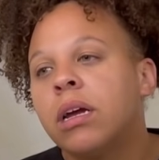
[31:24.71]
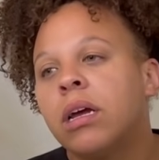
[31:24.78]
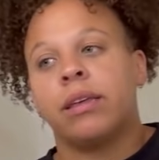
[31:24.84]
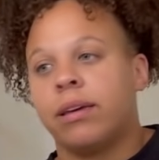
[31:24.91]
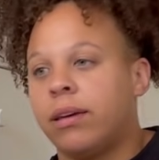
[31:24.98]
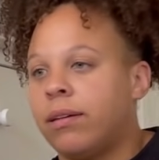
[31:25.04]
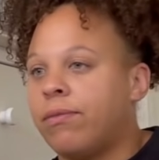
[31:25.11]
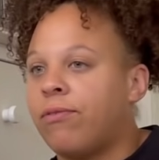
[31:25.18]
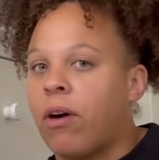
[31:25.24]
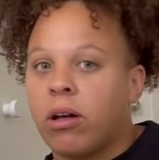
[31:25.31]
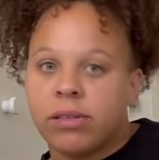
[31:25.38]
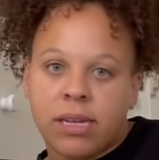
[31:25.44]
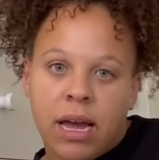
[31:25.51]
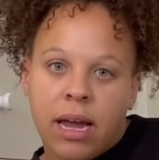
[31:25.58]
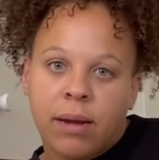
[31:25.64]
The fall
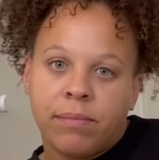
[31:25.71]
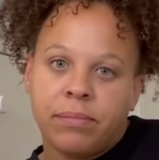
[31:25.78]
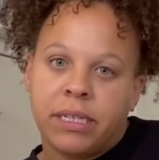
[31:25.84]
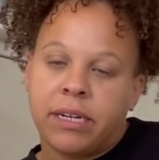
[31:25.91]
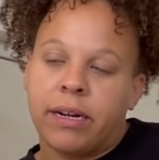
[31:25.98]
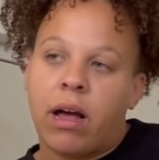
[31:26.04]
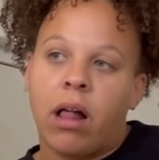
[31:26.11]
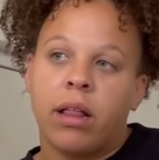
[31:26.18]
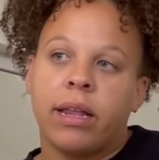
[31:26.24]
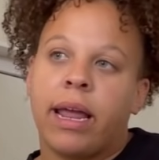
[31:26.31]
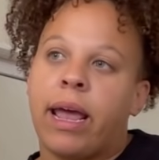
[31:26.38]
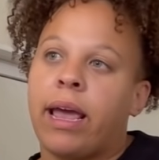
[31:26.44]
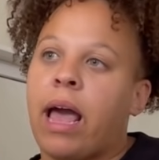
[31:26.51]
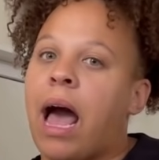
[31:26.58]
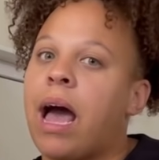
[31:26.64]
time during
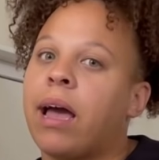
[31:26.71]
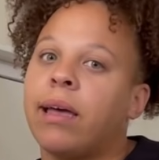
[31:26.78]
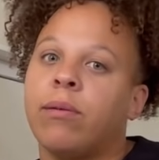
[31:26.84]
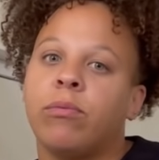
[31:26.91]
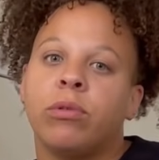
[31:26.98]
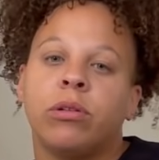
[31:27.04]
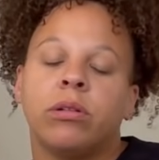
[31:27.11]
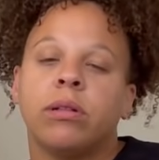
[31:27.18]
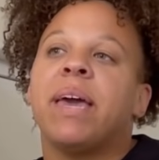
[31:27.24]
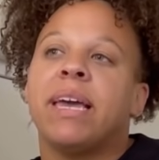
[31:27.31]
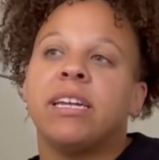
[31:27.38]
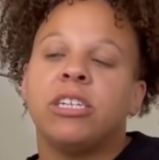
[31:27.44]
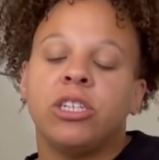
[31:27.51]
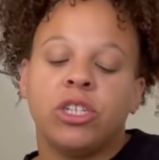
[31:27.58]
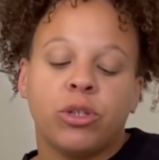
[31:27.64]
holiday, I will
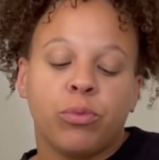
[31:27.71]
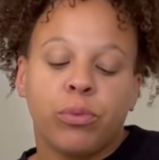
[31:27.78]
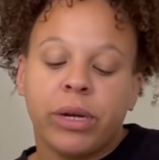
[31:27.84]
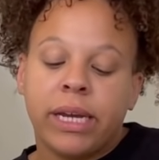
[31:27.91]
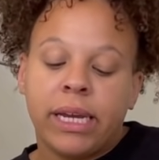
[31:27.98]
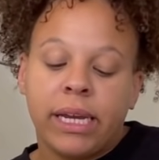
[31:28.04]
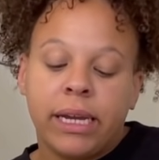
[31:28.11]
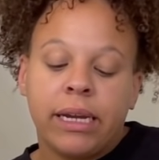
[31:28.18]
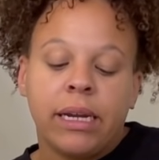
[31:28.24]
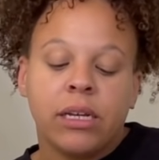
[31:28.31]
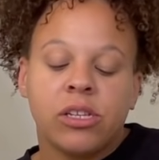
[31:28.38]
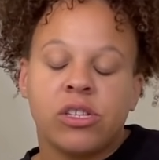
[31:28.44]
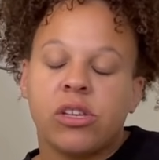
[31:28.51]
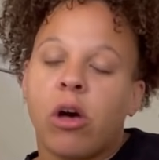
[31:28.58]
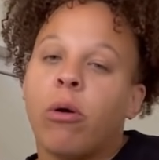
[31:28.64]
binge read
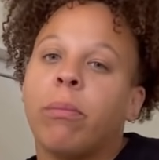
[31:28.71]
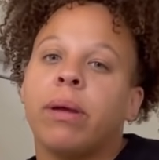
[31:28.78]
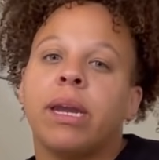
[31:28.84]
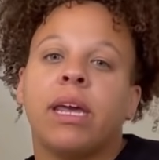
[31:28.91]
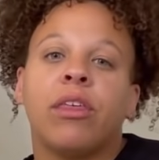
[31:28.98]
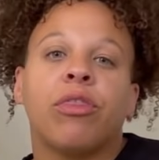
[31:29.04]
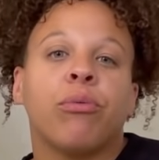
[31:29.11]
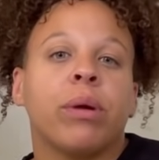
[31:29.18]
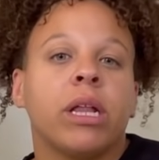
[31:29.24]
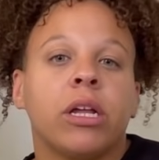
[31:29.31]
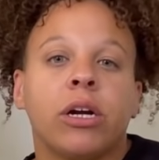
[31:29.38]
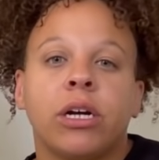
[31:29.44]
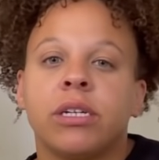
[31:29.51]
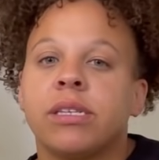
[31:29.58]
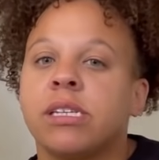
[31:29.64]
so many
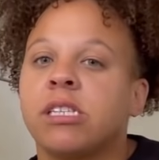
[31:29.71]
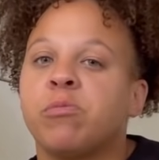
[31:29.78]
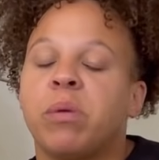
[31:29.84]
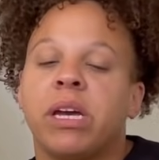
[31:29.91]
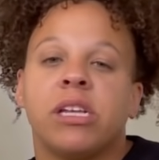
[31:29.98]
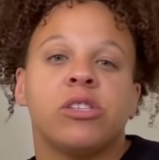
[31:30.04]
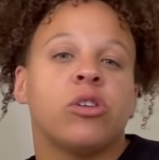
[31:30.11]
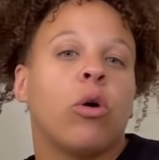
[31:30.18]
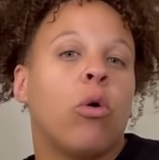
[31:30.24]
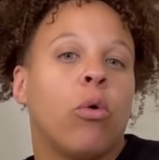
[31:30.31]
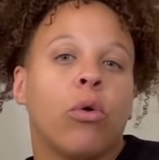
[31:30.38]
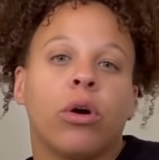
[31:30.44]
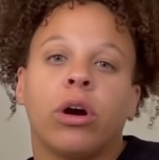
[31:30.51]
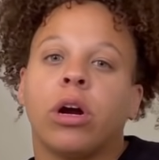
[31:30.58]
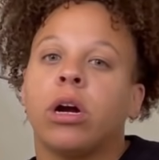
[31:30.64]
thriller, suspense,
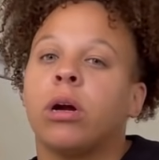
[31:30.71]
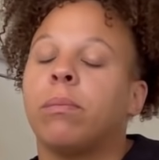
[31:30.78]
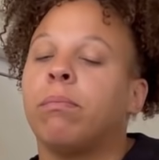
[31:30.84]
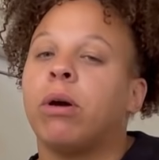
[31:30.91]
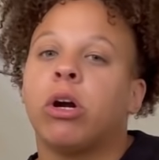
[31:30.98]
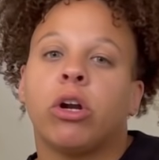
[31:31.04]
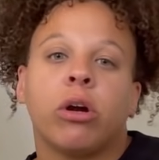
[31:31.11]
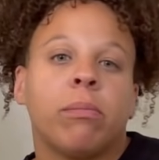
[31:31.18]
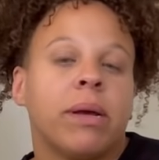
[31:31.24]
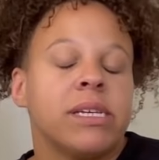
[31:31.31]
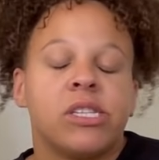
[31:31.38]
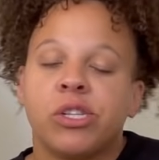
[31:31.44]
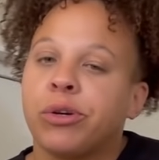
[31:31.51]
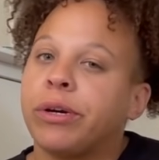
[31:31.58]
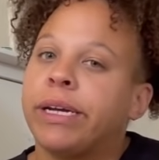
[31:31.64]
horror, murder,
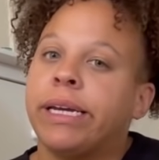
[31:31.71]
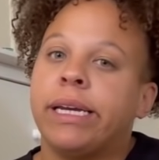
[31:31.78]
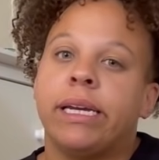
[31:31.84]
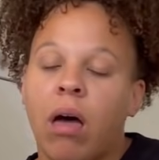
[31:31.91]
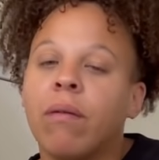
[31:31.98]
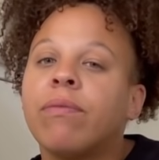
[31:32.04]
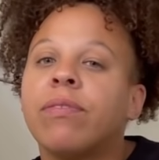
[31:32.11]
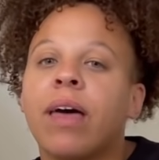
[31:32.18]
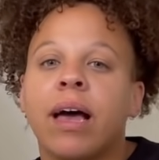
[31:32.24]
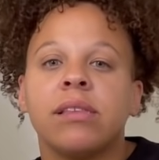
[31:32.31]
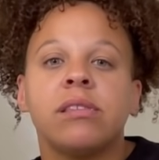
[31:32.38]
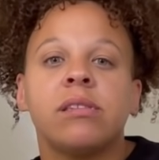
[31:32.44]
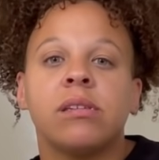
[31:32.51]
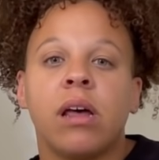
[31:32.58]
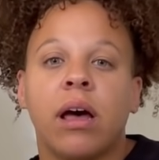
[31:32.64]
mystery, love
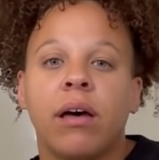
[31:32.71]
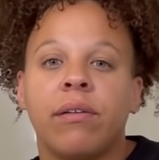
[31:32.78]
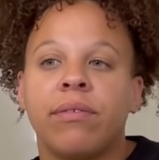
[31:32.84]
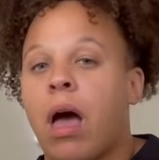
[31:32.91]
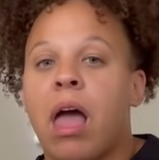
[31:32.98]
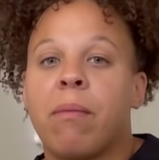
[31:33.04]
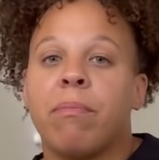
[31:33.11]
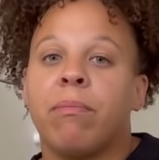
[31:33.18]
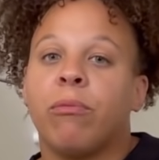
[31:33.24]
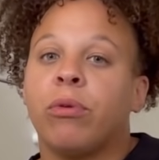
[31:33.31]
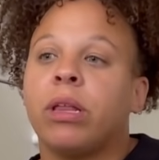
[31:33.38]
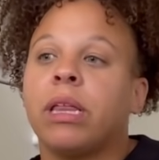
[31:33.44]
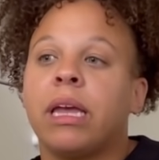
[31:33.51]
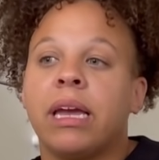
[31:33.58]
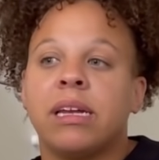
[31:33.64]
that stuff. I'm
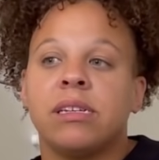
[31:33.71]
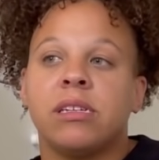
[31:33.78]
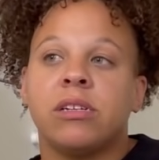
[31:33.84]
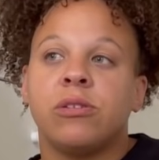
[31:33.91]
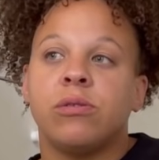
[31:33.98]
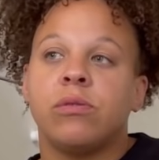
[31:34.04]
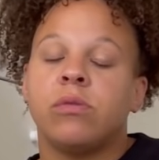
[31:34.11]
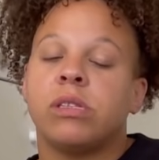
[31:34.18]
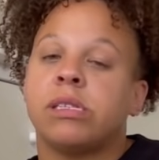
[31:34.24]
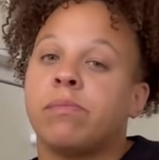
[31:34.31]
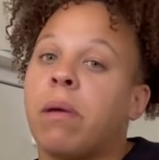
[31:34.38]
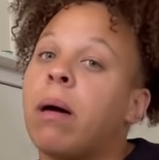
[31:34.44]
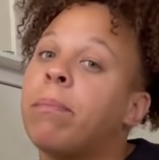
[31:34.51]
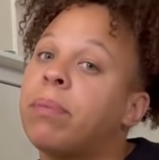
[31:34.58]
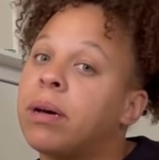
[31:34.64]
really into
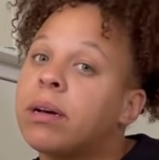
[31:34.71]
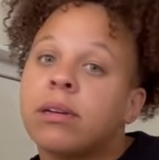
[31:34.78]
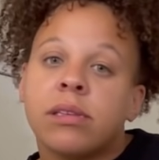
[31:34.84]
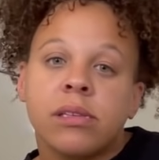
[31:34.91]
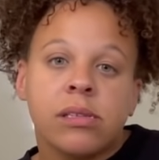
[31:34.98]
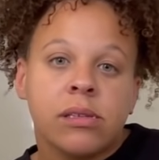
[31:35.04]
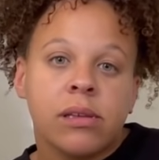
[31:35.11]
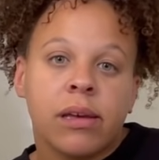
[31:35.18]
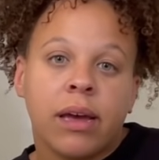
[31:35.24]
smut books.